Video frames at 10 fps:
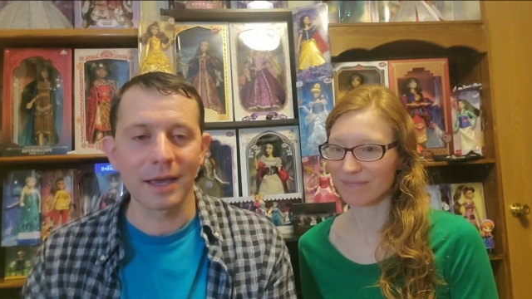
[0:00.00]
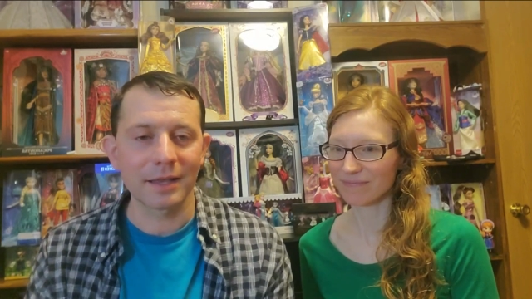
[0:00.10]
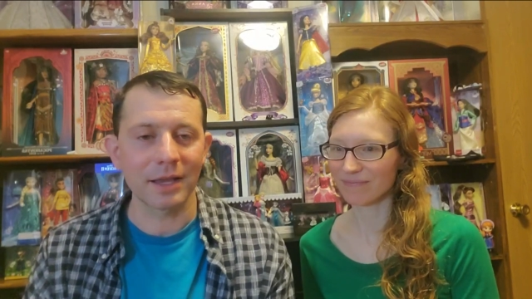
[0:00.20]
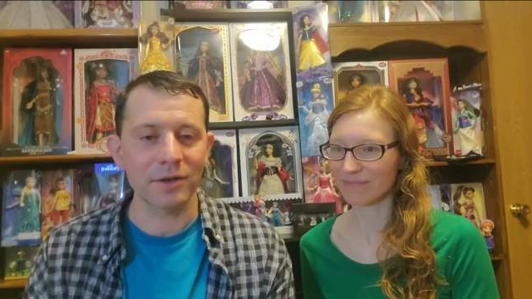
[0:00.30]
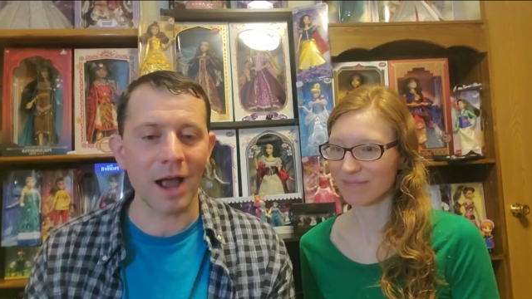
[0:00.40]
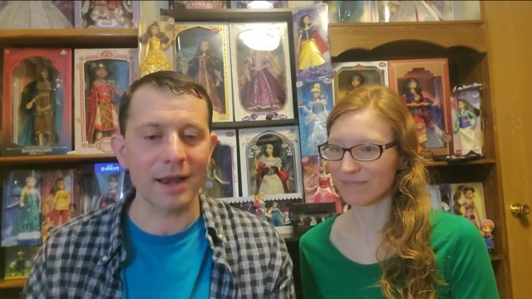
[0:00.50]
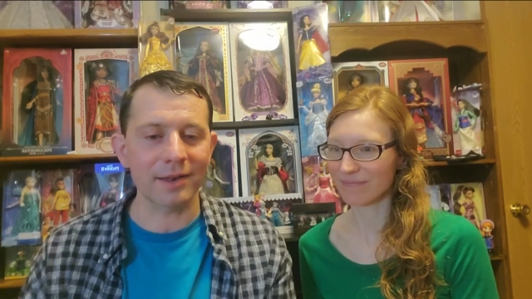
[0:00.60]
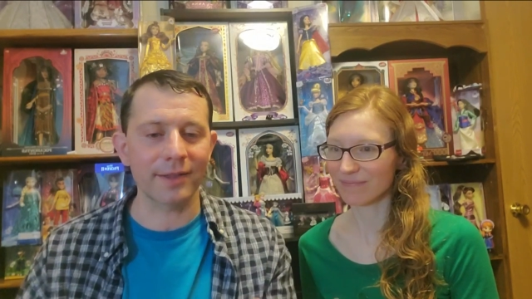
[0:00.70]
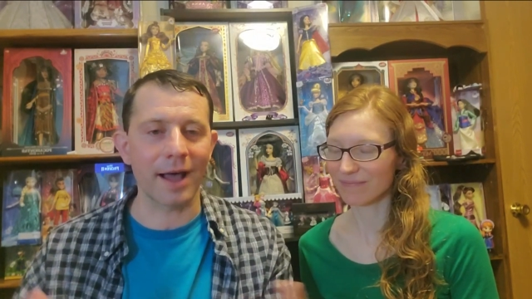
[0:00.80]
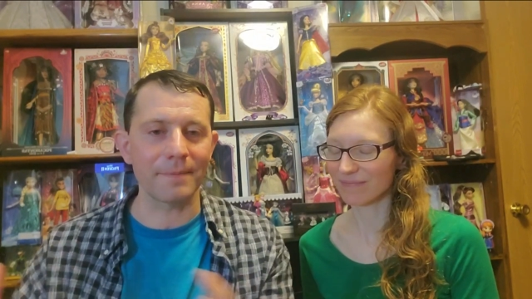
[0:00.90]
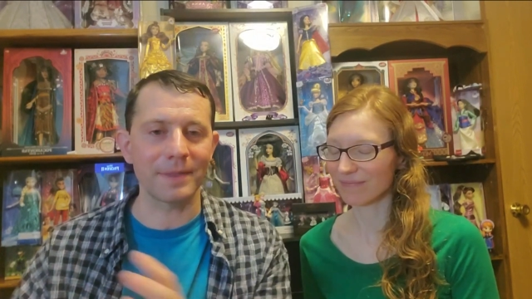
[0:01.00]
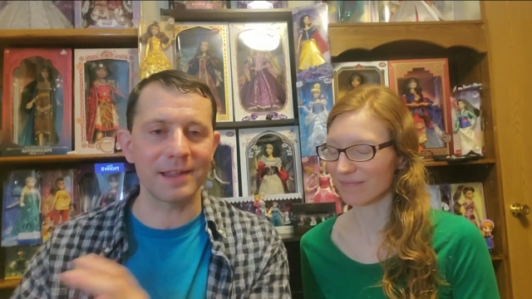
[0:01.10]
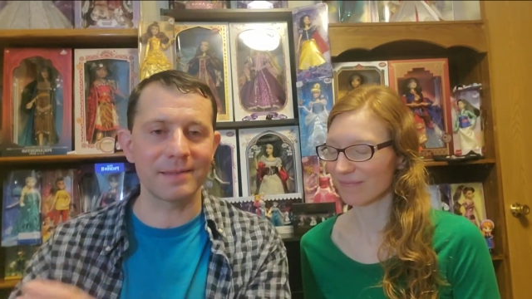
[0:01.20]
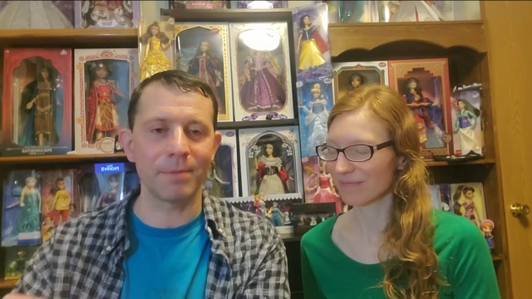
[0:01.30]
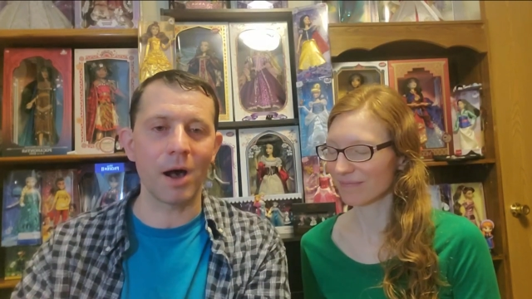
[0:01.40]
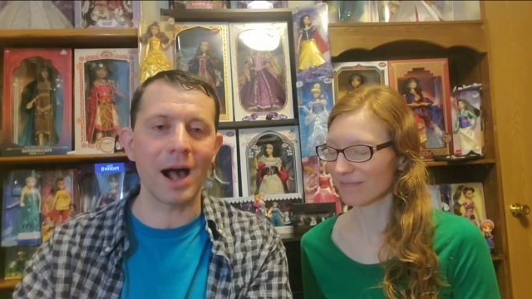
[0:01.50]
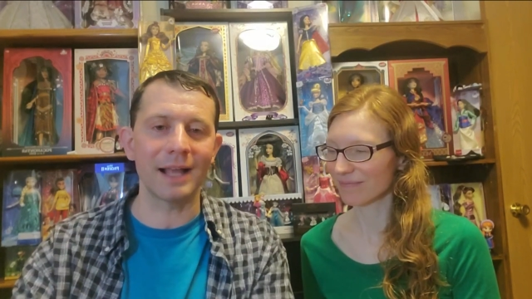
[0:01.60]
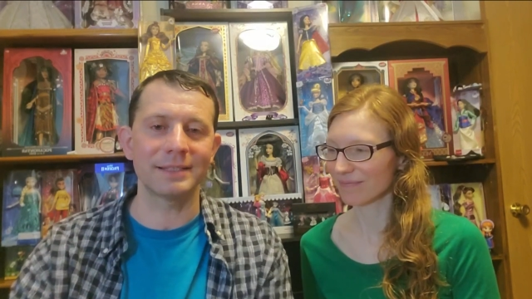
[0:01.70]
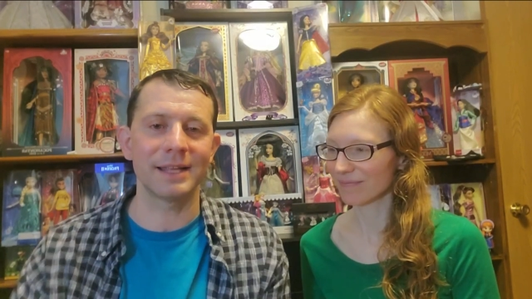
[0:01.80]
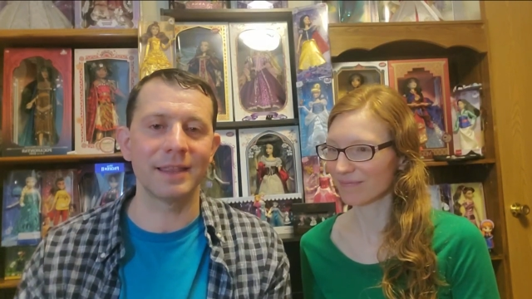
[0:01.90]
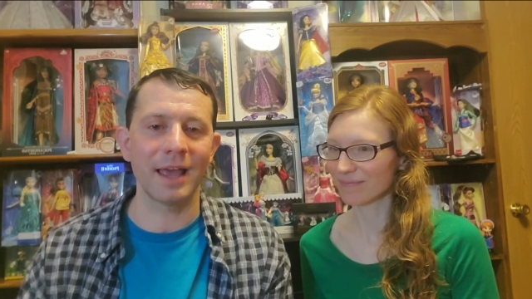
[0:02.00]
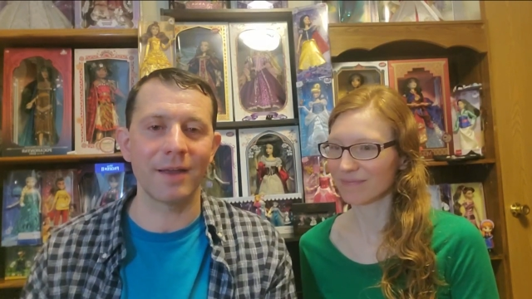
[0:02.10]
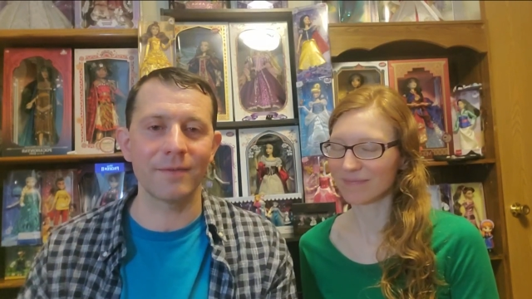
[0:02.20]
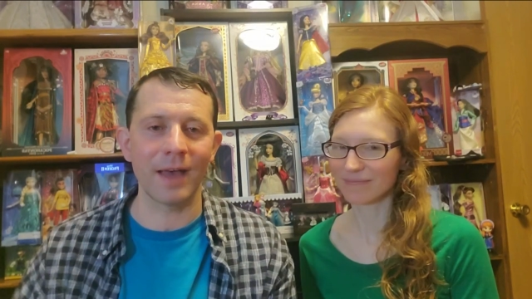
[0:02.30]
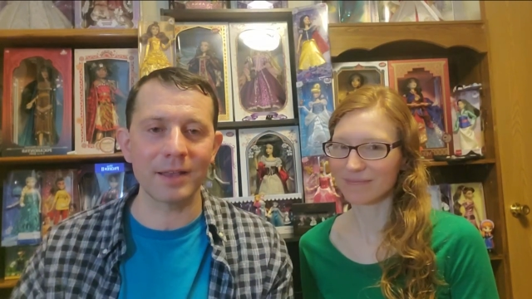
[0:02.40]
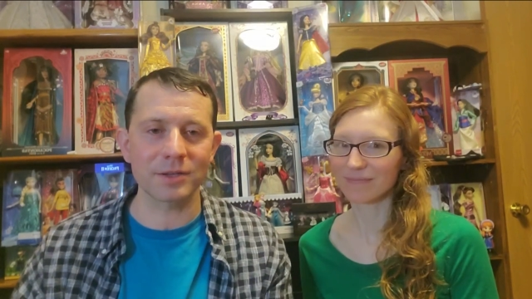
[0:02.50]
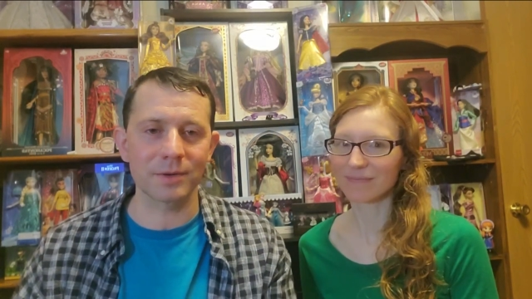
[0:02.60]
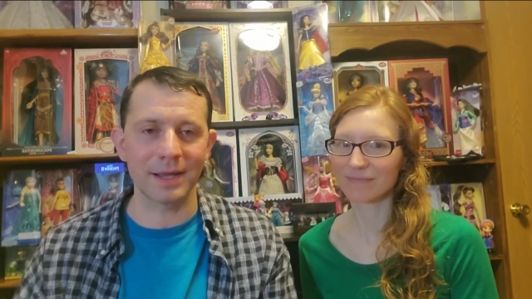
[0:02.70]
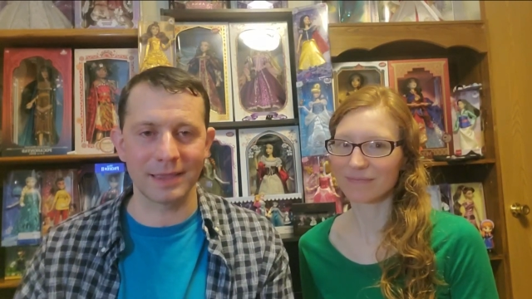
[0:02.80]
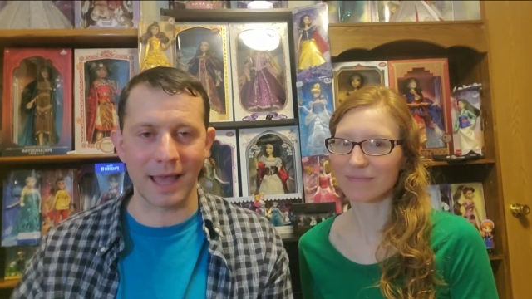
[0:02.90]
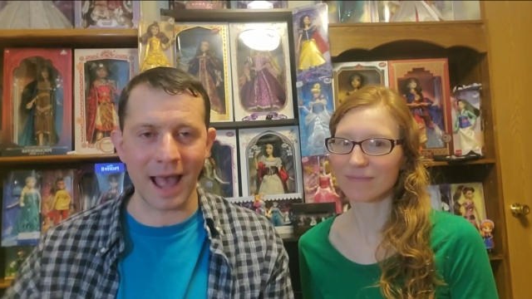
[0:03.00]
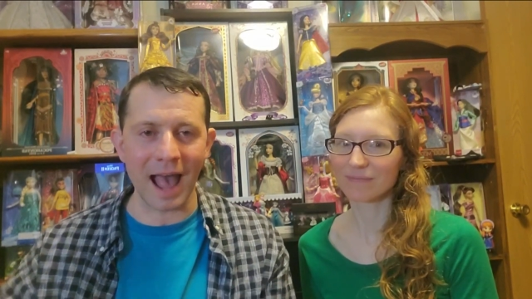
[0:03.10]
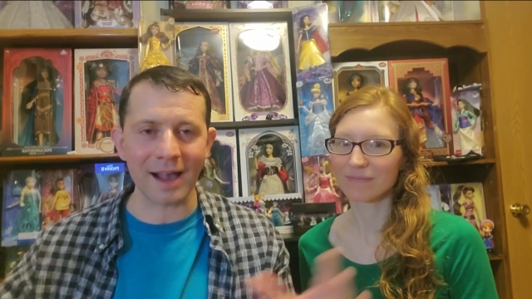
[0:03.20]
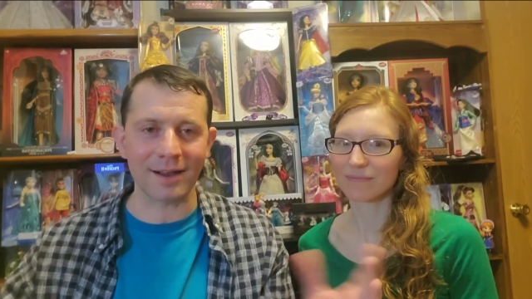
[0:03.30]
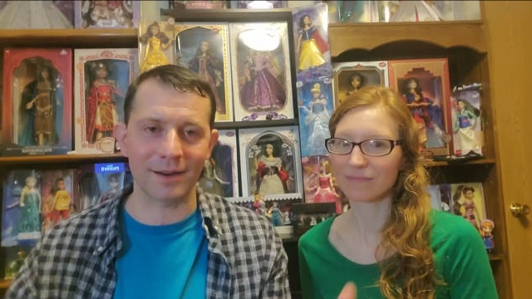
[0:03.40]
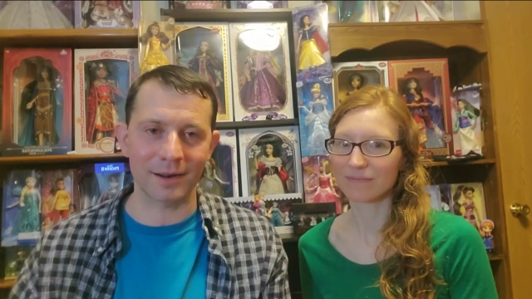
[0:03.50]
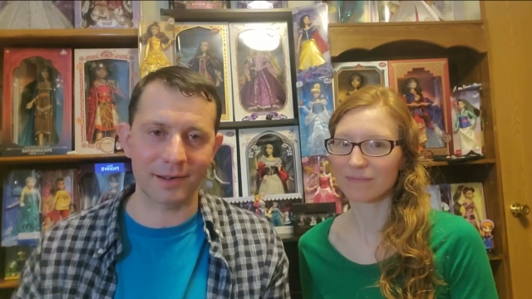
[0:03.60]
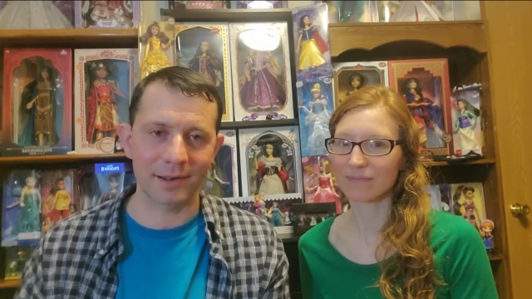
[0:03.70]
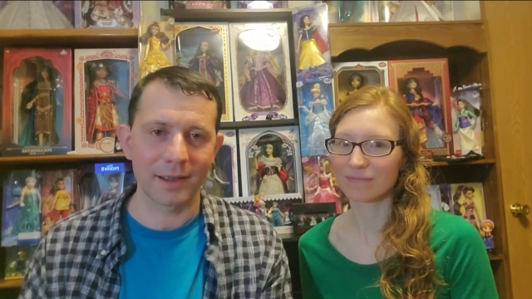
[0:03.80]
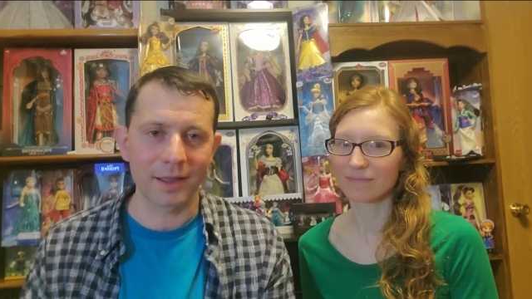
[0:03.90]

Speaker 1: to try to stop these bots, and then eventually the hackers